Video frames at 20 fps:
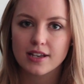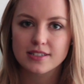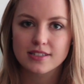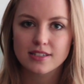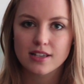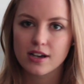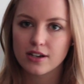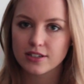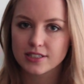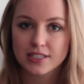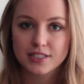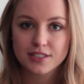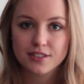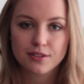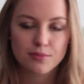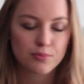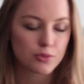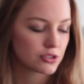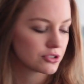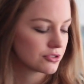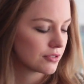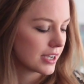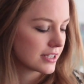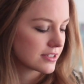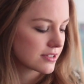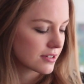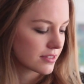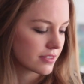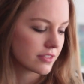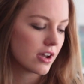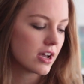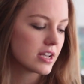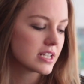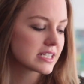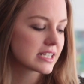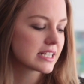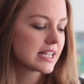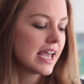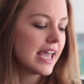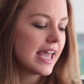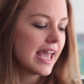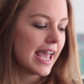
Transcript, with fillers: as a tinted moisturizer does